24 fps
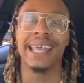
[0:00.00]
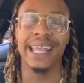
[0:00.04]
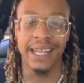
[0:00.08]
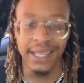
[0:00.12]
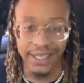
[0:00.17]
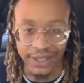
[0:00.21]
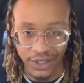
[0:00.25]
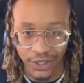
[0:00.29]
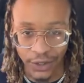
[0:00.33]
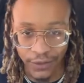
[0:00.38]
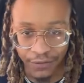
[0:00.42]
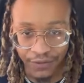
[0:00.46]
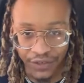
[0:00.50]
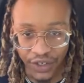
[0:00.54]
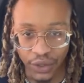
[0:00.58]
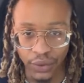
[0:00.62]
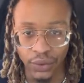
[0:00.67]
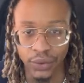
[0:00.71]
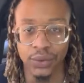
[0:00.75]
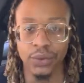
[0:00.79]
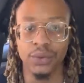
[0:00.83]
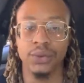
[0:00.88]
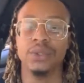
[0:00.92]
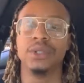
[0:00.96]

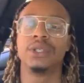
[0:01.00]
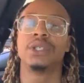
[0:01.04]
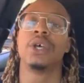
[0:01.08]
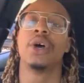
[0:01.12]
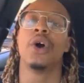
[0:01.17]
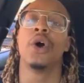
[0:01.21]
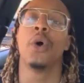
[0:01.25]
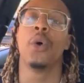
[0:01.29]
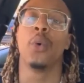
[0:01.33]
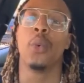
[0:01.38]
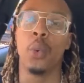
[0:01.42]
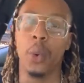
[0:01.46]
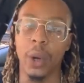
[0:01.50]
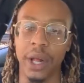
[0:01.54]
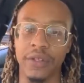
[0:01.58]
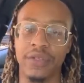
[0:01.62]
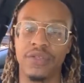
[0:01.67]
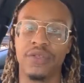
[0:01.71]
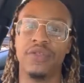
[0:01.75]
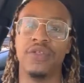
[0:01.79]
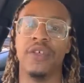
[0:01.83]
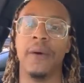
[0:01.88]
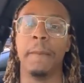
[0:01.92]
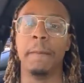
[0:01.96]
interviews
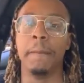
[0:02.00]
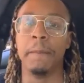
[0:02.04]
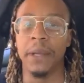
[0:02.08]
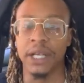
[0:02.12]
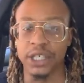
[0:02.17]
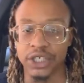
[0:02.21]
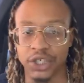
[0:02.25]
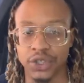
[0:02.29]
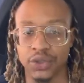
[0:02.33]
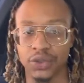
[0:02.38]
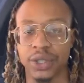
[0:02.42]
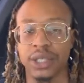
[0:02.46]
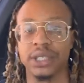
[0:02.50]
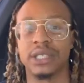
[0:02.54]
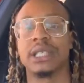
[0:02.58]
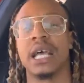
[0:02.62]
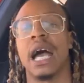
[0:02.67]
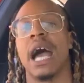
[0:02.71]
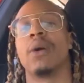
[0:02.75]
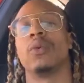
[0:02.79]
with the mistress.